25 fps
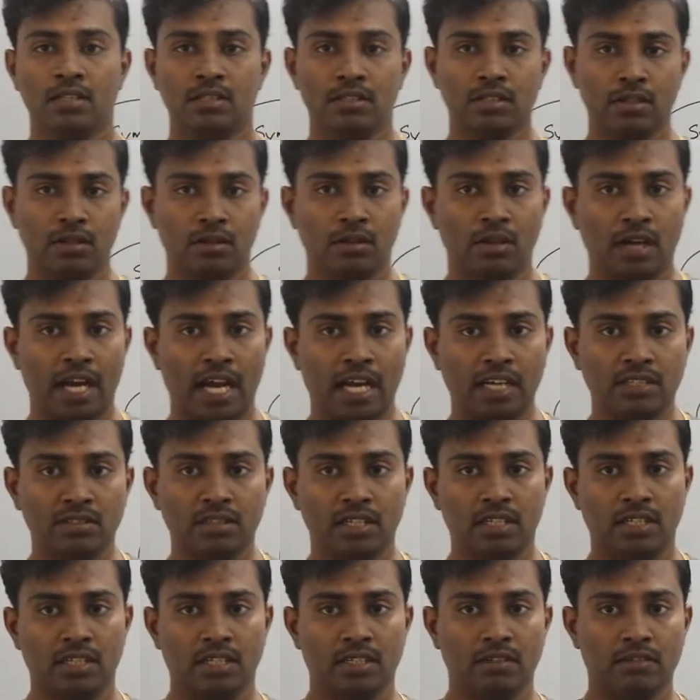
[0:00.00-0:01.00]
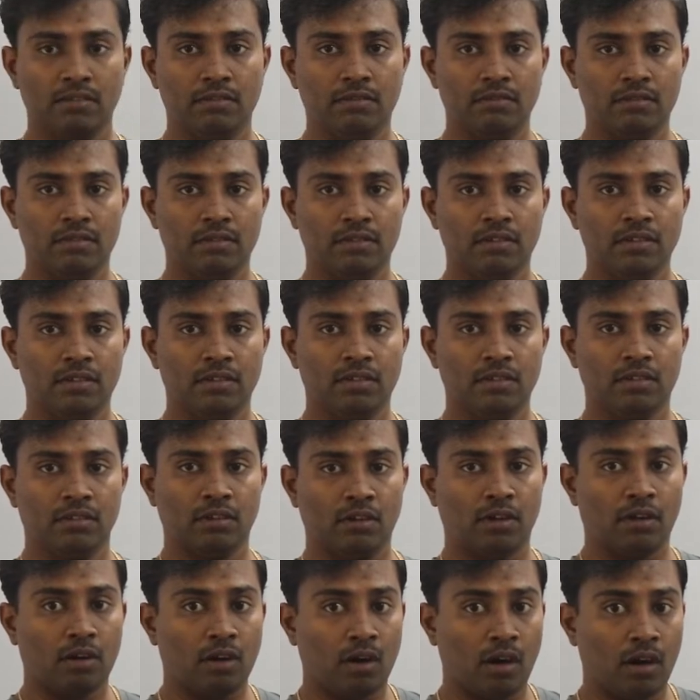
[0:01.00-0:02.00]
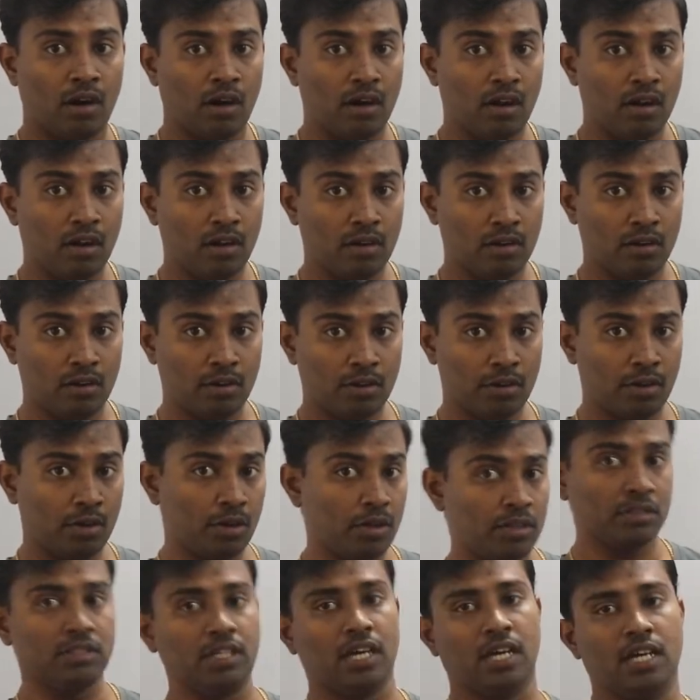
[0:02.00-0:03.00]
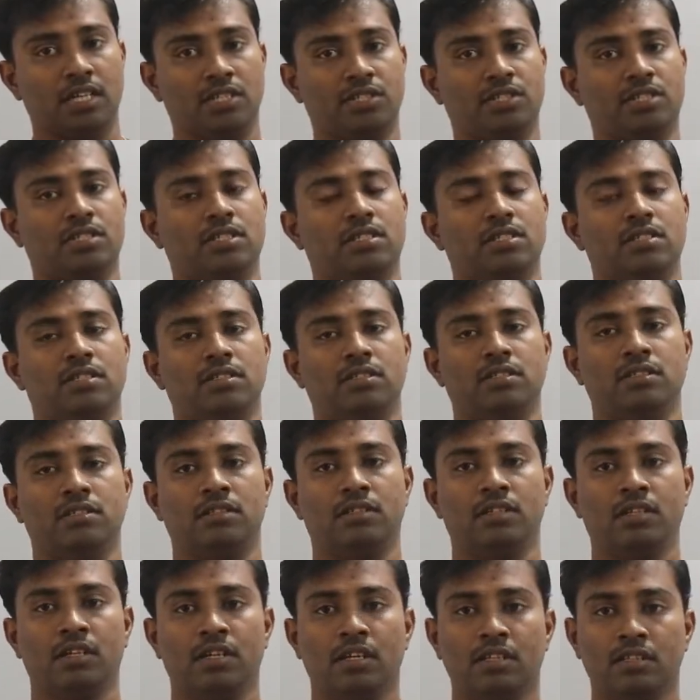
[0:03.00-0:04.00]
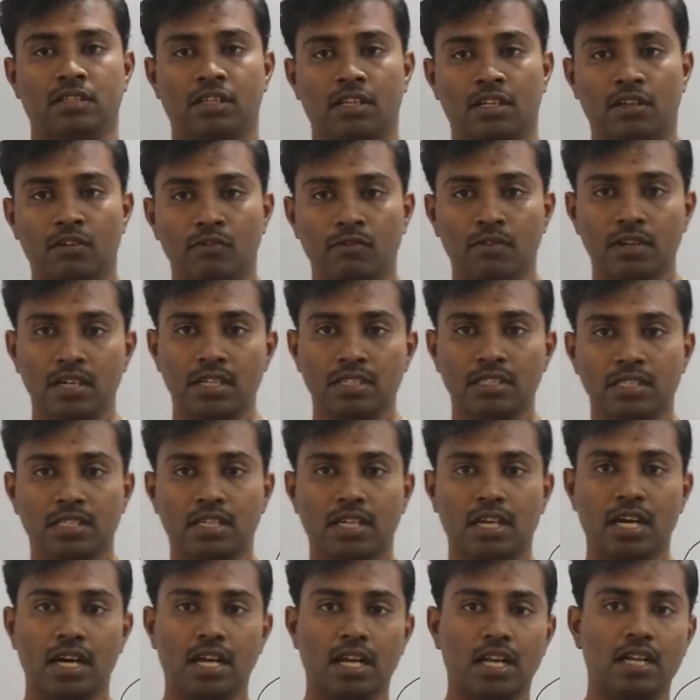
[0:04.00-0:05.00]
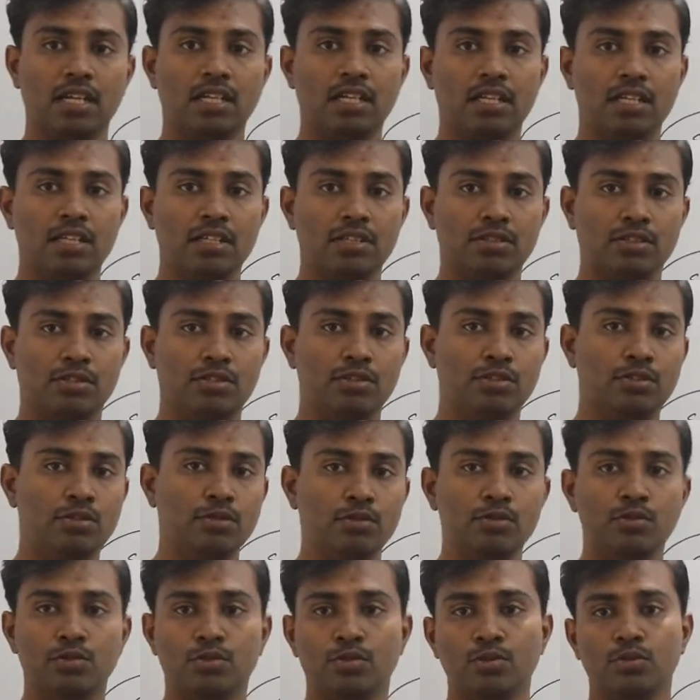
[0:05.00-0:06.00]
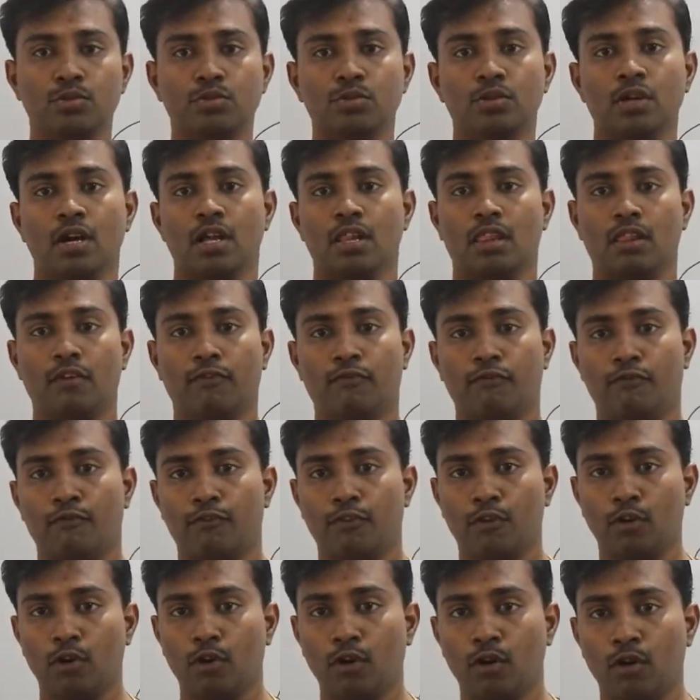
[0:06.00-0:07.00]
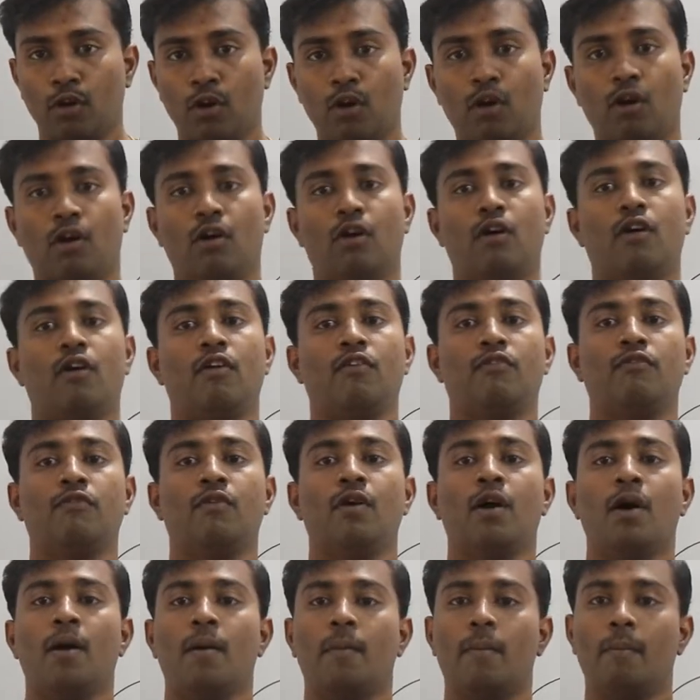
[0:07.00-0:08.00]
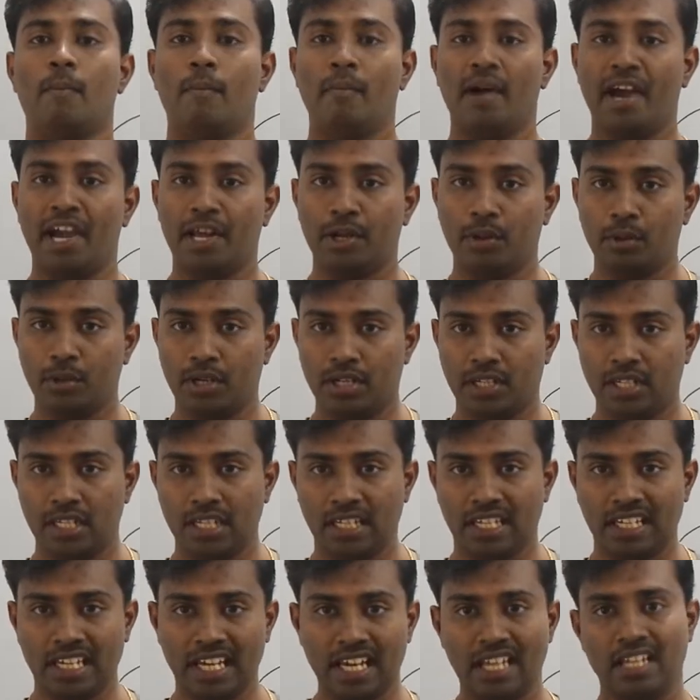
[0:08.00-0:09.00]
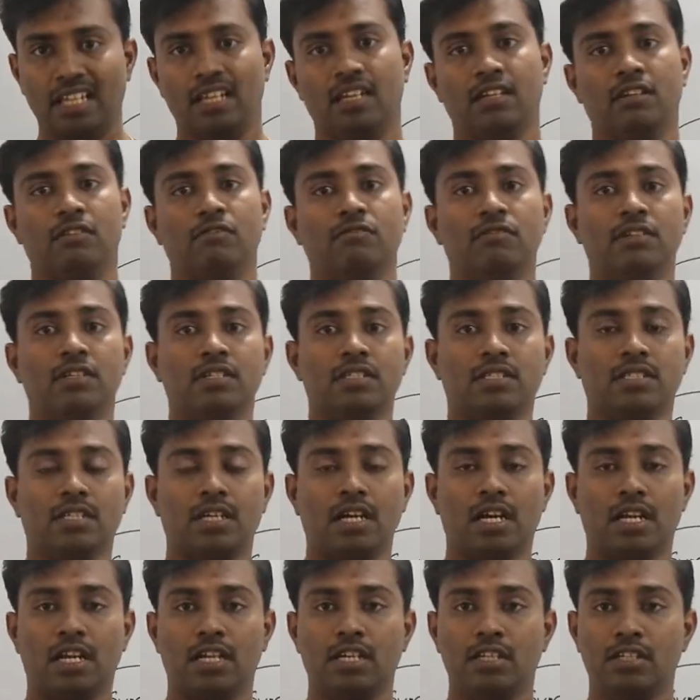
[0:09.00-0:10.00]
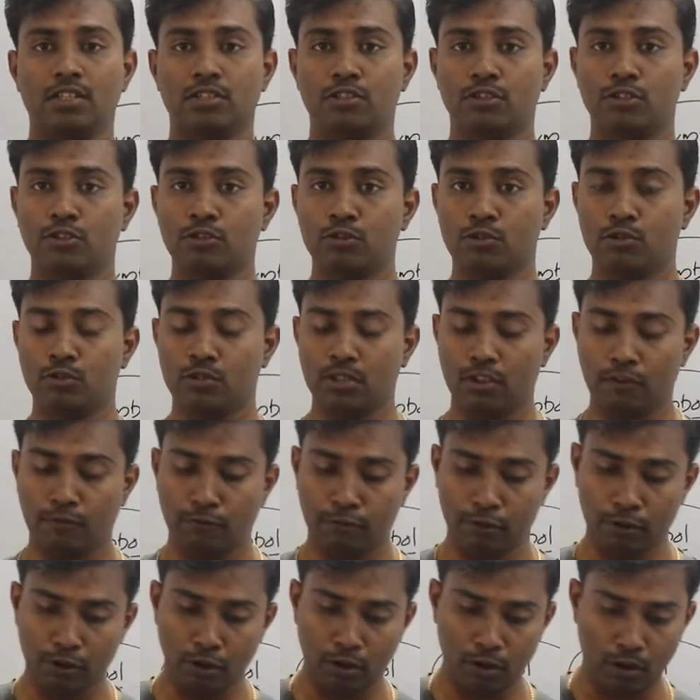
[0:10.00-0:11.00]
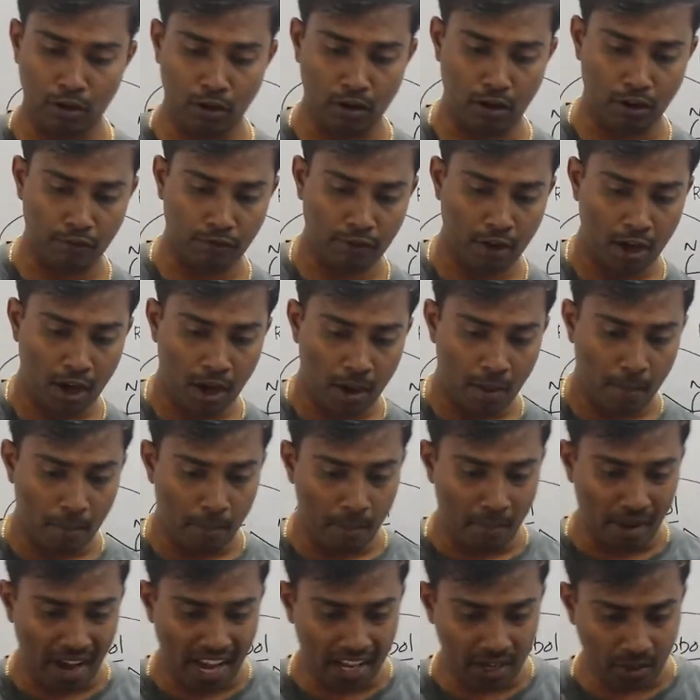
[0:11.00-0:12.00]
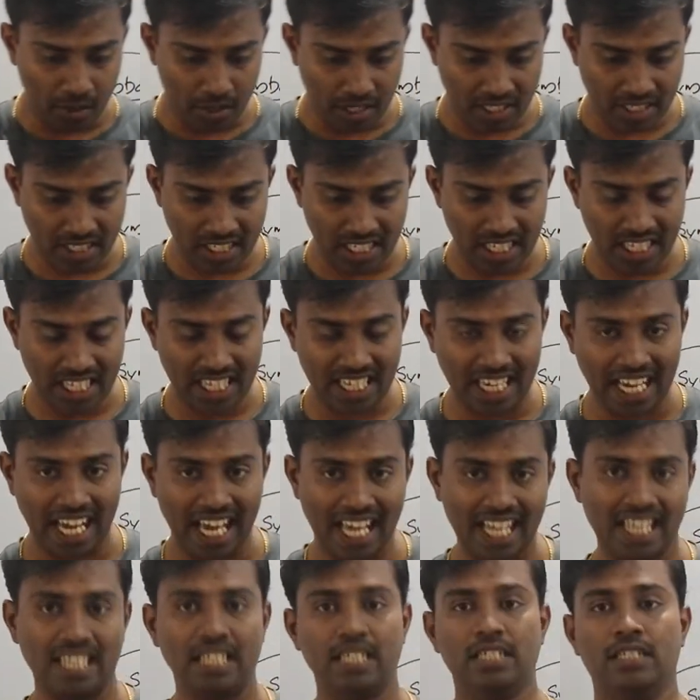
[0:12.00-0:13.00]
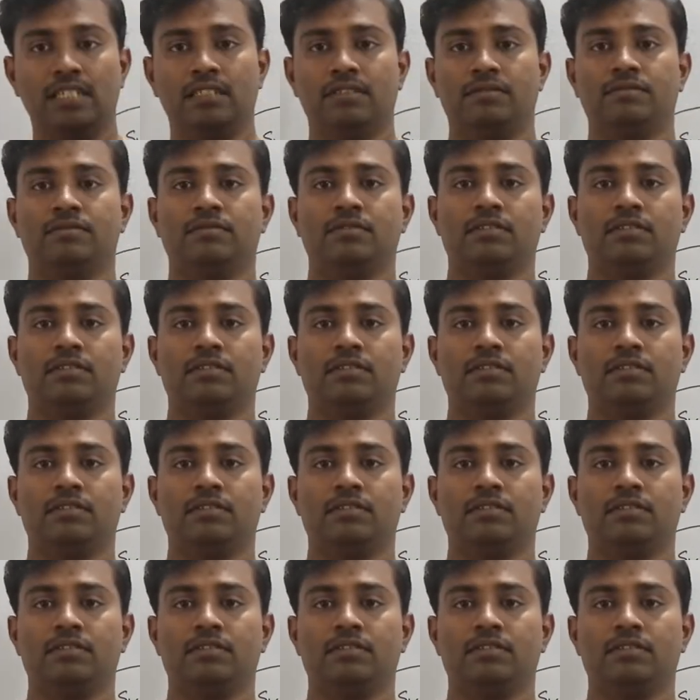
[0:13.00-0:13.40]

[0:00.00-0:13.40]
so actually know that the reverse current is due to the flow of minority carrier. Reverse current is due to the flow of minority carrier.